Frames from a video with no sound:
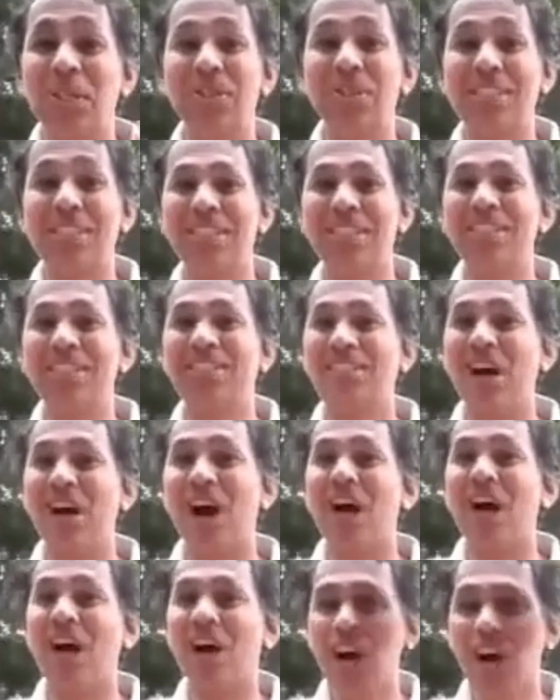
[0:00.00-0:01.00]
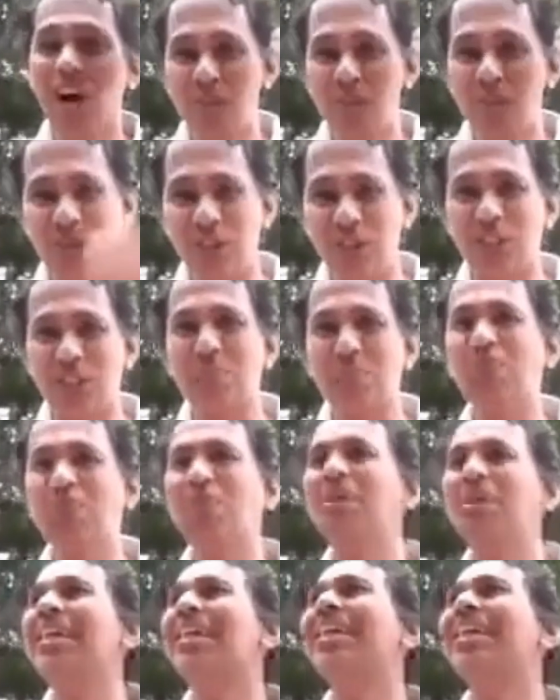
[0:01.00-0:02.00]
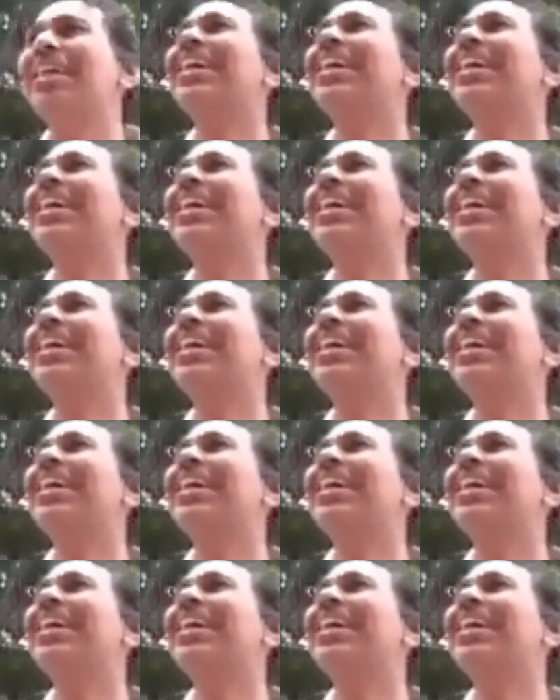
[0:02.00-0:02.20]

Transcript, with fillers: to sing this song for this movie.